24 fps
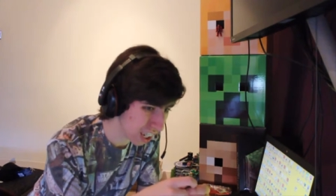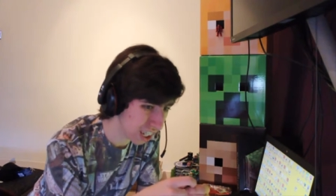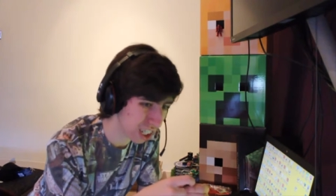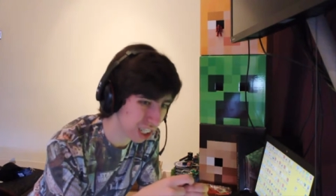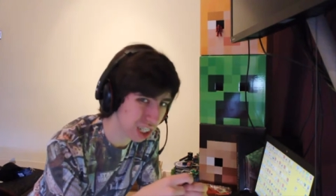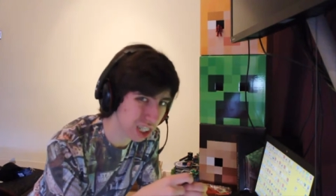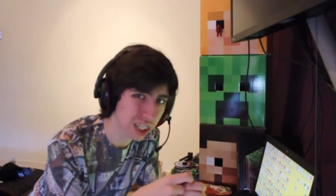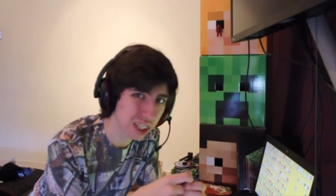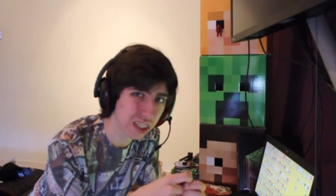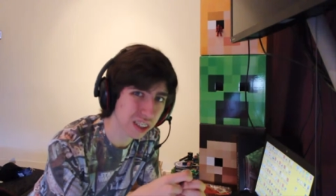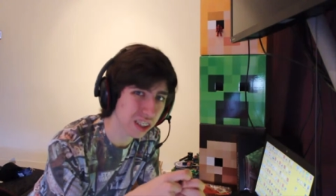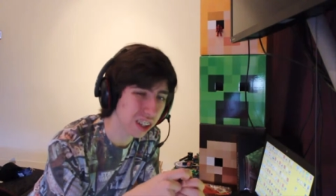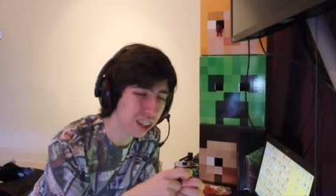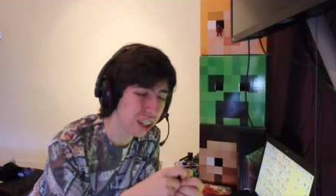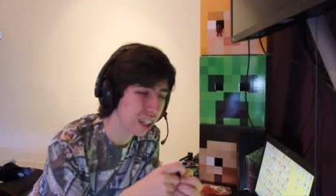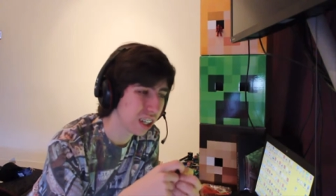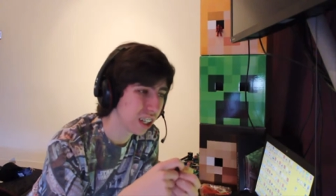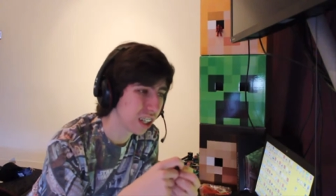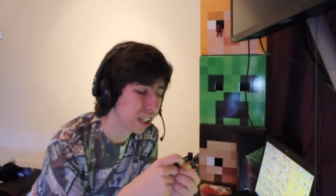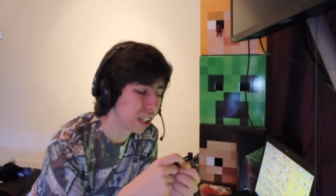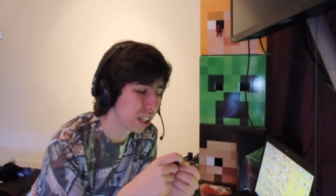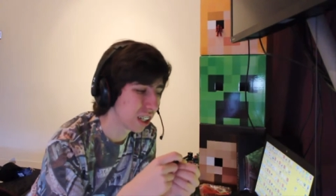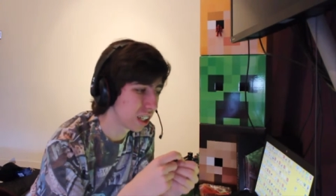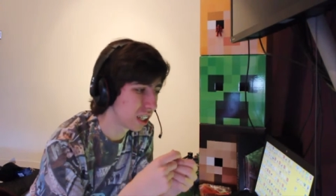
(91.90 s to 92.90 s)
Because
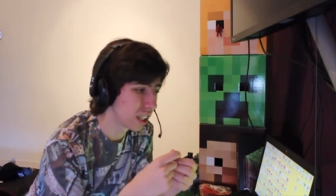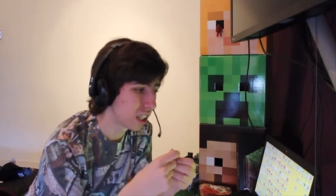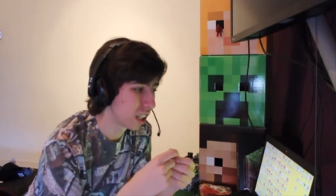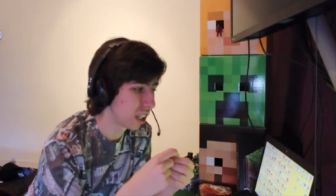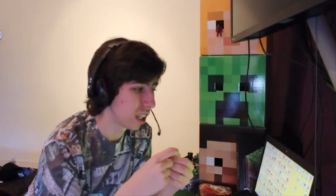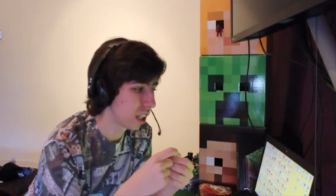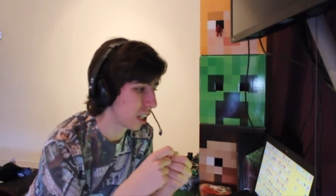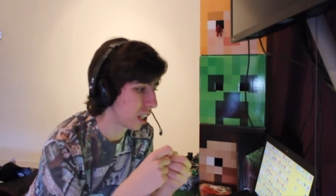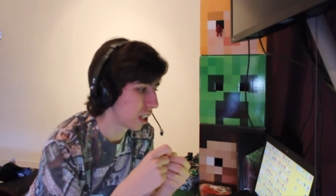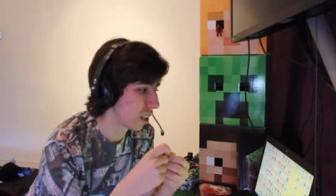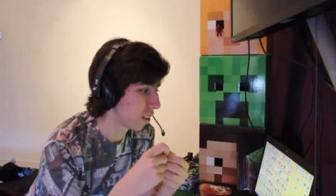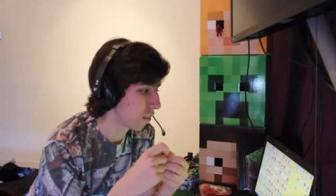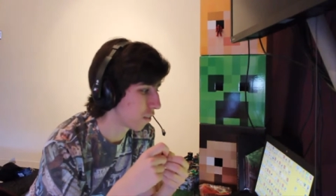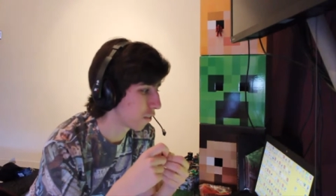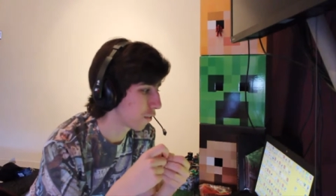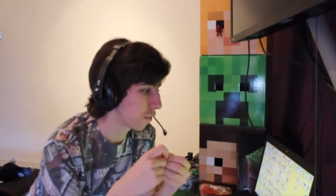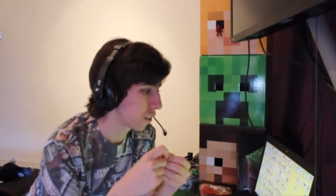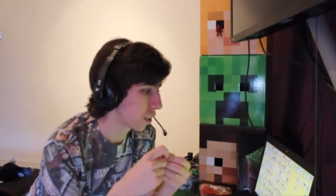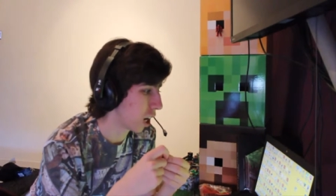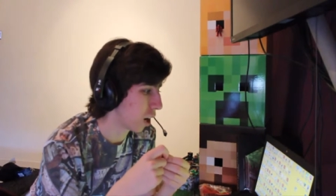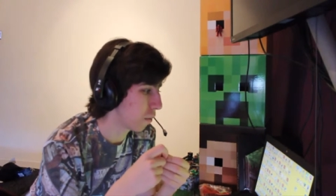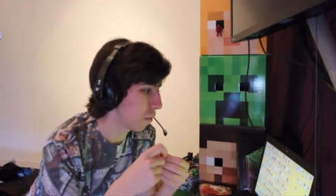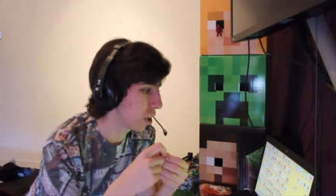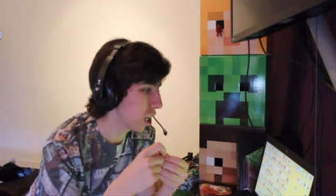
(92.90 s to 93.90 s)

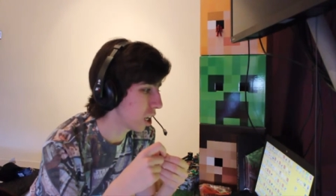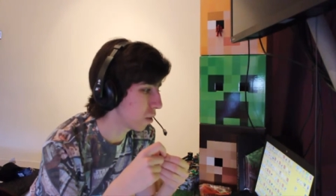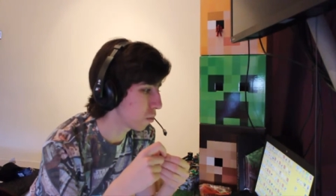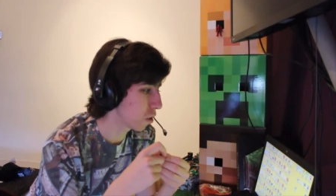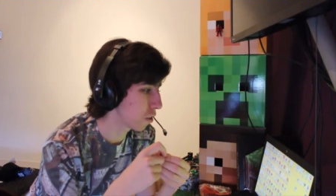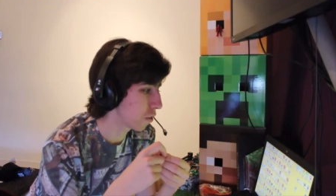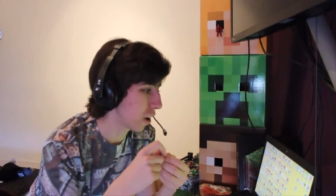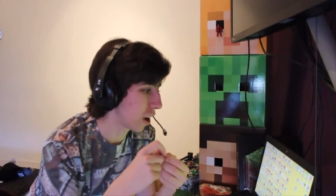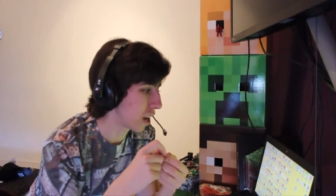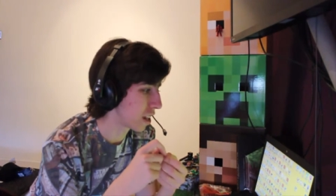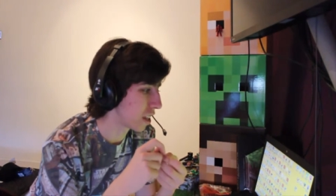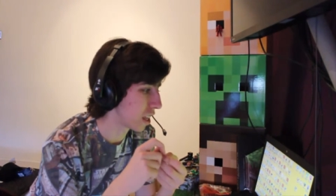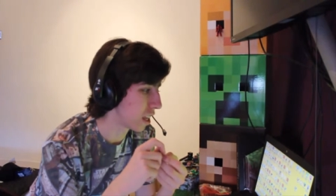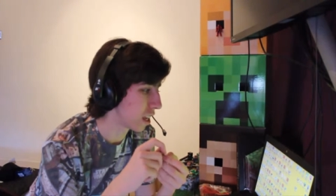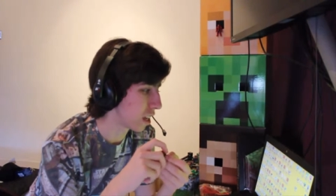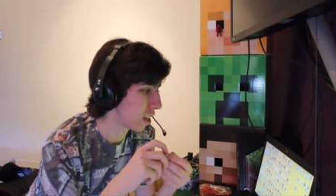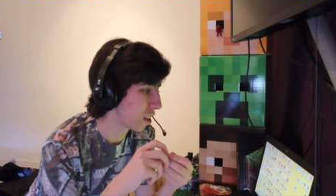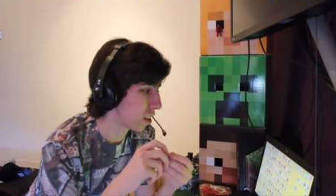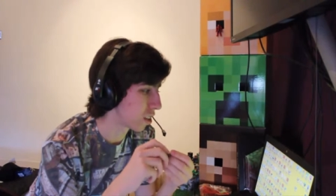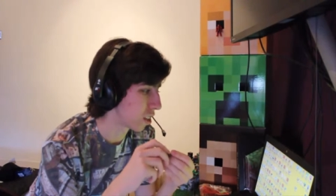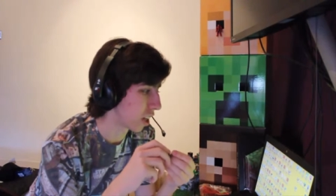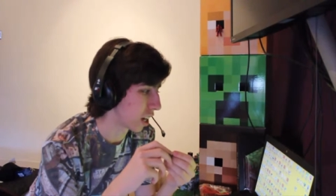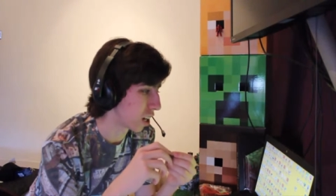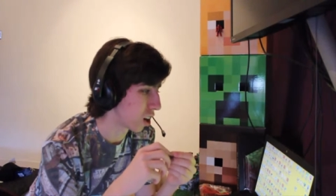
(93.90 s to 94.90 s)
coming up with
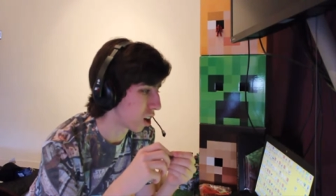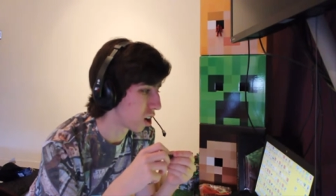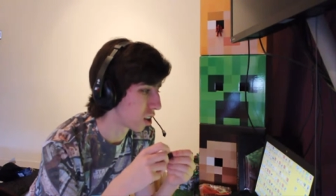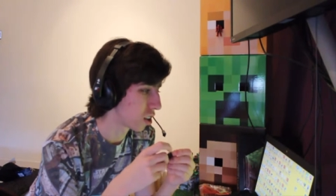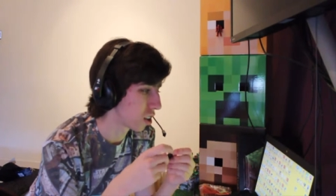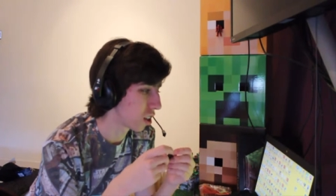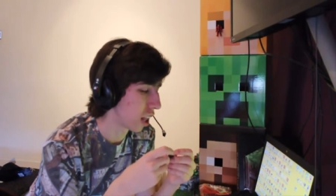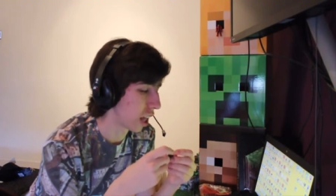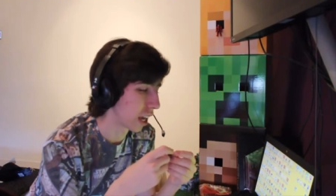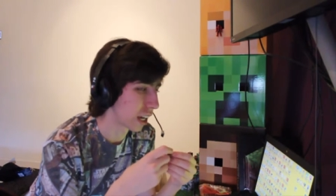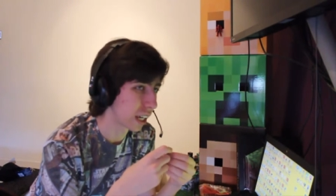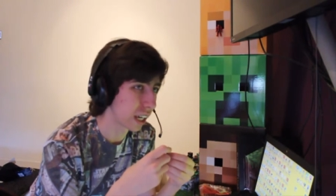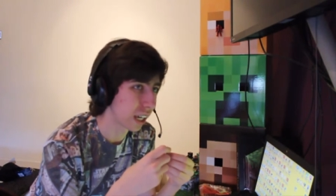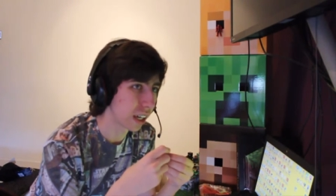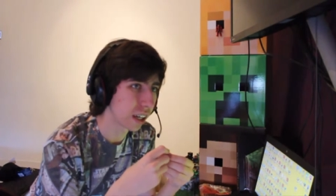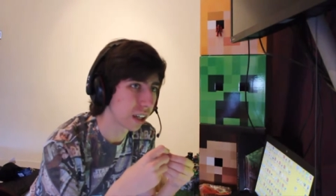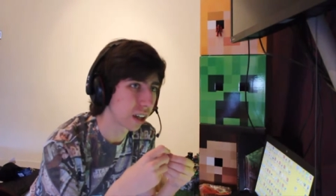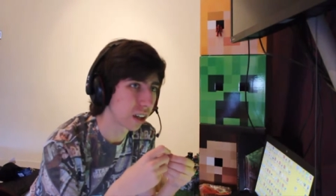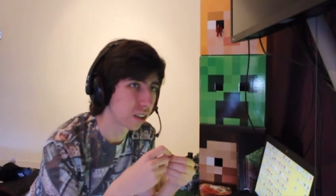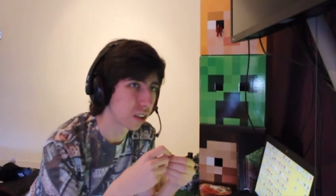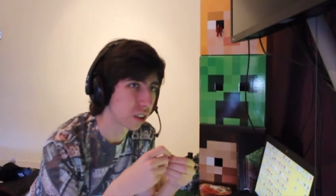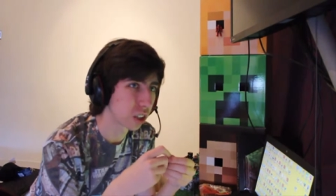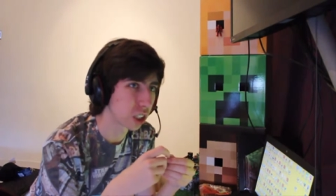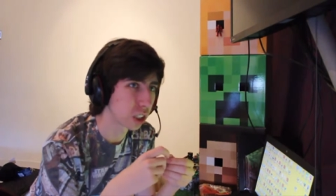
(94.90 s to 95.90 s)
ideas like on like
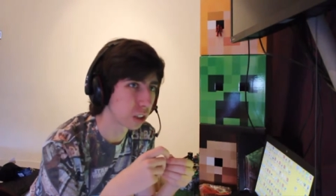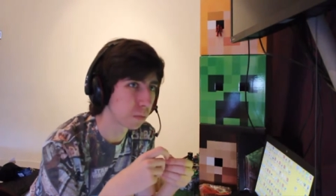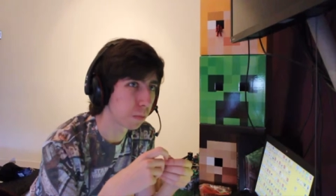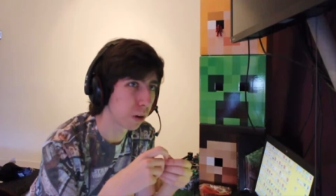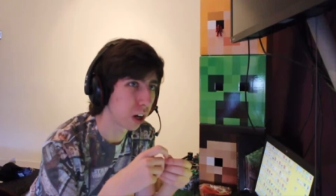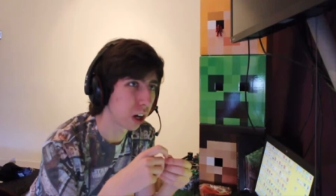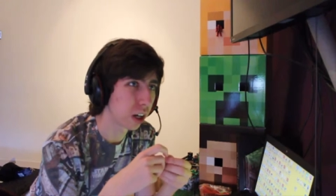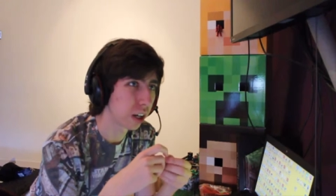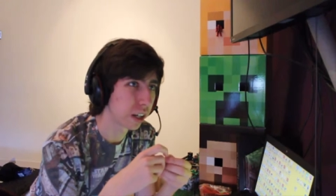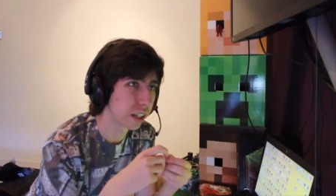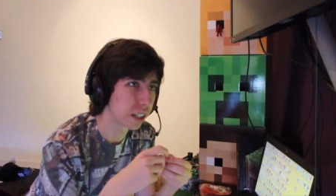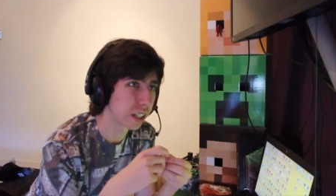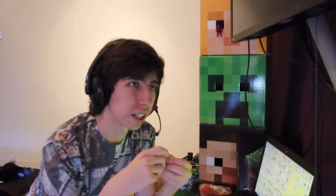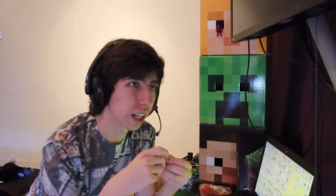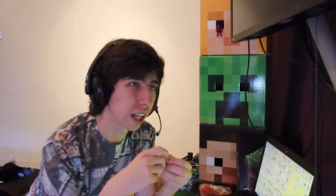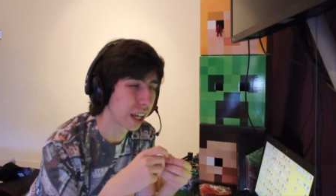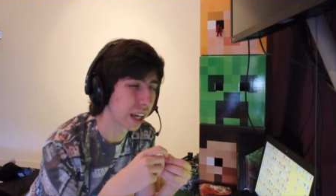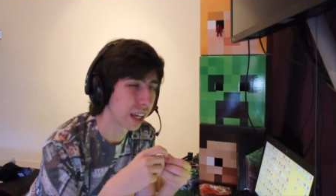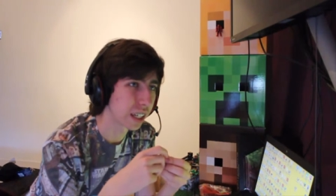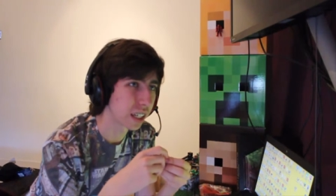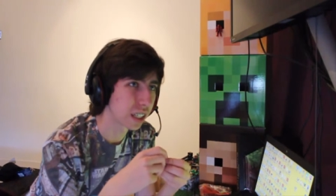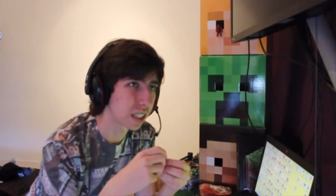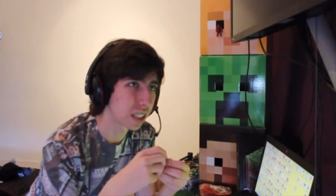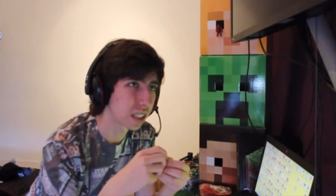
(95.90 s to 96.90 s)
on the spot and
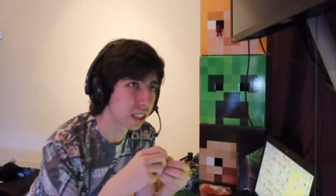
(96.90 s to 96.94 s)
like